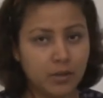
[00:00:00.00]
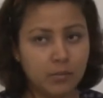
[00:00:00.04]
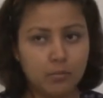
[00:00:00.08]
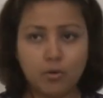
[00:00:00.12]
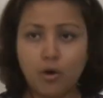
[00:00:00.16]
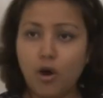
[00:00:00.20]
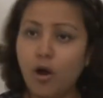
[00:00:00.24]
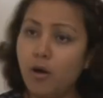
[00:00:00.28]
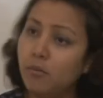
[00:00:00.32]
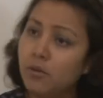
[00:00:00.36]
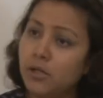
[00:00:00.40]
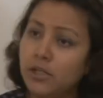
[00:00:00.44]

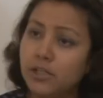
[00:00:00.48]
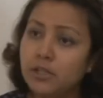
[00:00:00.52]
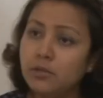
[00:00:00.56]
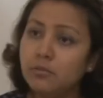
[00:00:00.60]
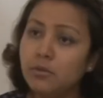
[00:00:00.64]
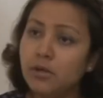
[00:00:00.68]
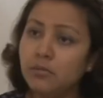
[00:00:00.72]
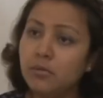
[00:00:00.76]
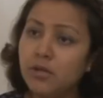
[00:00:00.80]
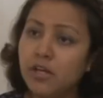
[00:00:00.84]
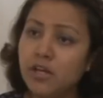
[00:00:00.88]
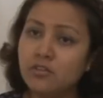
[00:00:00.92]
Probability
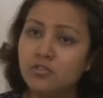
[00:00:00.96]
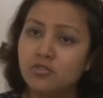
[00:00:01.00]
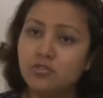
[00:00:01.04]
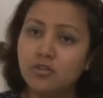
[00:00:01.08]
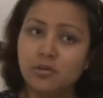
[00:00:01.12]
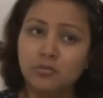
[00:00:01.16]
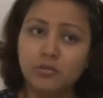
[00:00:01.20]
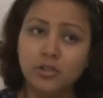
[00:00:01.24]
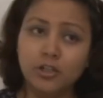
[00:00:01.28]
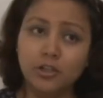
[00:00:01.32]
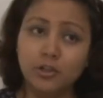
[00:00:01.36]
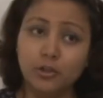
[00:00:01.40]
may be
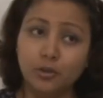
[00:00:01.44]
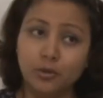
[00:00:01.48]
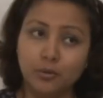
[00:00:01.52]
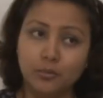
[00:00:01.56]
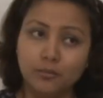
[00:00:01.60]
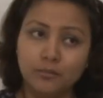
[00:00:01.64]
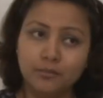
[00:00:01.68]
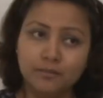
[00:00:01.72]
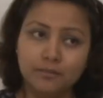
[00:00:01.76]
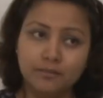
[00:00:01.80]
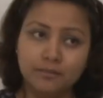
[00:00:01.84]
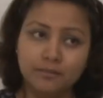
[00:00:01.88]
extremely low.
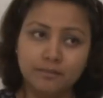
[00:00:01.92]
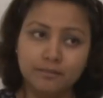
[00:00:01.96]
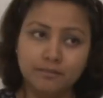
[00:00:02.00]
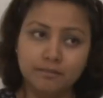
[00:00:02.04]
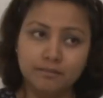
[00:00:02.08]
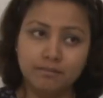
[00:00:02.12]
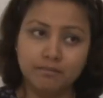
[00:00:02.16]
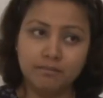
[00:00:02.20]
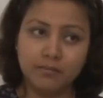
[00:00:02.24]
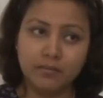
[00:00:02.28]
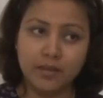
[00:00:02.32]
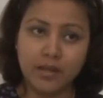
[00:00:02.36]

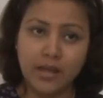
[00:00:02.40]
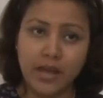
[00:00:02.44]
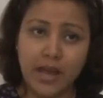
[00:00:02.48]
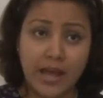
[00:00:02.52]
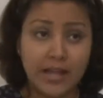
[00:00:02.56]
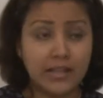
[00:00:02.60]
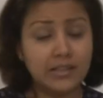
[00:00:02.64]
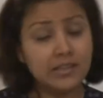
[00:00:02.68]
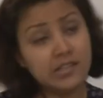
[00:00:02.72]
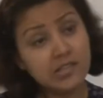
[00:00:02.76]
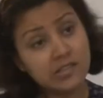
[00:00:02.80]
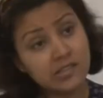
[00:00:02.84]

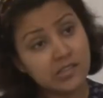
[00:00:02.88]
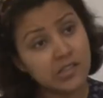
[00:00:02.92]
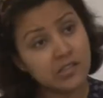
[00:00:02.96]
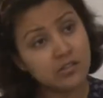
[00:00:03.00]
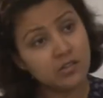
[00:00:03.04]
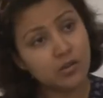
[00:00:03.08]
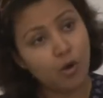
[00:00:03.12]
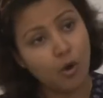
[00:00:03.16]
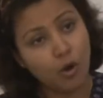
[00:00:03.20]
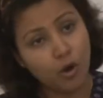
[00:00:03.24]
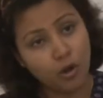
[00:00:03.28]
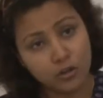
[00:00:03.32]
And this
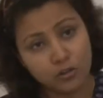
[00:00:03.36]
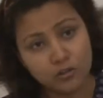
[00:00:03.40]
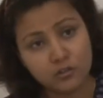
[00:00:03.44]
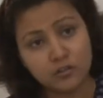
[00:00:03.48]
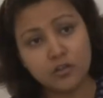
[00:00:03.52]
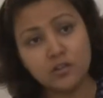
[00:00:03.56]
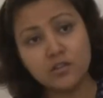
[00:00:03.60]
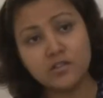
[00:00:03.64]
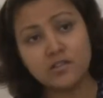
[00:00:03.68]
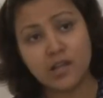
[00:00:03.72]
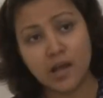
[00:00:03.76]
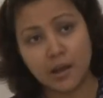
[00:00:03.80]
is
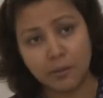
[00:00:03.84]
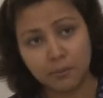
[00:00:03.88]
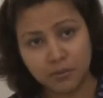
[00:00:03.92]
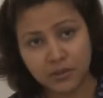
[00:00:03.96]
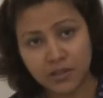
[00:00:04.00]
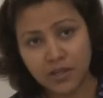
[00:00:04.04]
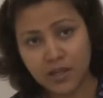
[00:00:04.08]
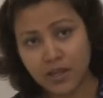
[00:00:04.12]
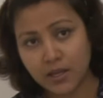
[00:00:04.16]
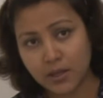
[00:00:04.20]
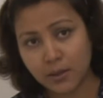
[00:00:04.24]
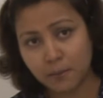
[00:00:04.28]
also
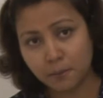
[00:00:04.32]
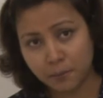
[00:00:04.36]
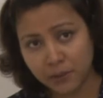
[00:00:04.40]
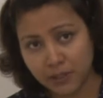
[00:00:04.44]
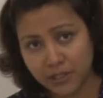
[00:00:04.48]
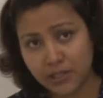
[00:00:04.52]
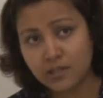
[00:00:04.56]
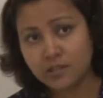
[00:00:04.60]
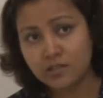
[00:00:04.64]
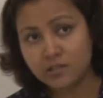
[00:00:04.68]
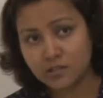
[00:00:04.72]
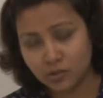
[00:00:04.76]
something,
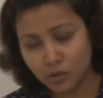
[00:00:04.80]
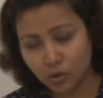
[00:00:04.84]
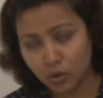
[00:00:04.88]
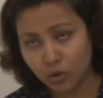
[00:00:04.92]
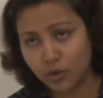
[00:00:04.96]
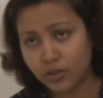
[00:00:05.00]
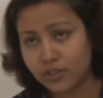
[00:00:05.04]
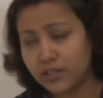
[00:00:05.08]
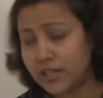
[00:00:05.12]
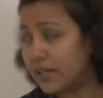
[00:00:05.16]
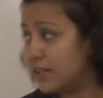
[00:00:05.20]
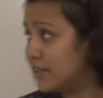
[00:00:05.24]
please
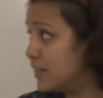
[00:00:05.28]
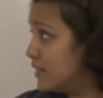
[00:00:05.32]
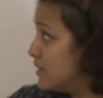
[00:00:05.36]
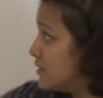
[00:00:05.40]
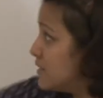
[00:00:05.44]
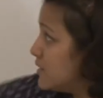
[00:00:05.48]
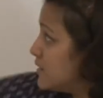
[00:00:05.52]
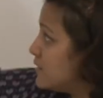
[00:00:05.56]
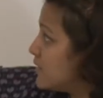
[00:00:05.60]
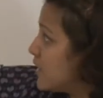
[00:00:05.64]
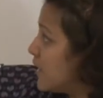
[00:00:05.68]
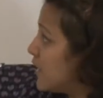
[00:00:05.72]
note that this
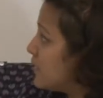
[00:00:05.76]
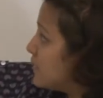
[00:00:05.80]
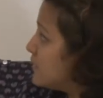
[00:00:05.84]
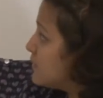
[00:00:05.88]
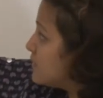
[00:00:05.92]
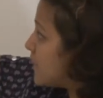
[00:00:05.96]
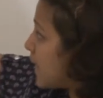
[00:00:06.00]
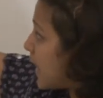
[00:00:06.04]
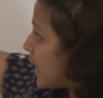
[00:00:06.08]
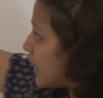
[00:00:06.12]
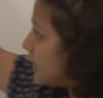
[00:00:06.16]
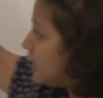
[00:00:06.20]
is
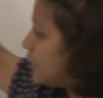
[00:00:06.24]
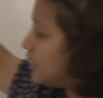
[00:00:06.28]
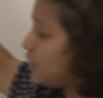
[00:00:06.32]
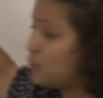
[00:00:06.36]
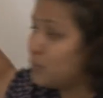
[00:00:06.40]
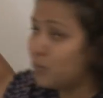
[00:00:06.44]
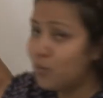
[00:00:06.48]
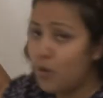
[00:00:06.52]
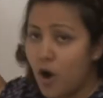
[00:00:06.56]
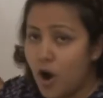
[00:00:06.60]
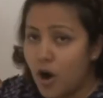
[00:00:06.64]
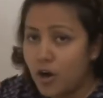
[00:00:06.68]
exactly
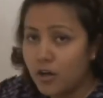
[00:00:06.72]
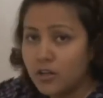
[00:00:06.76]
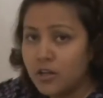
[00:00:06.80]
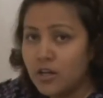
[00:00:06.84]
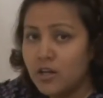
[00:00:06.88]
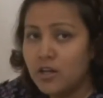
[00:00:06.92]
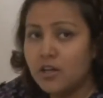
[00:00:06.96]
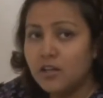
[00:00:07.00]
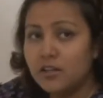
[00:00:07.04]
what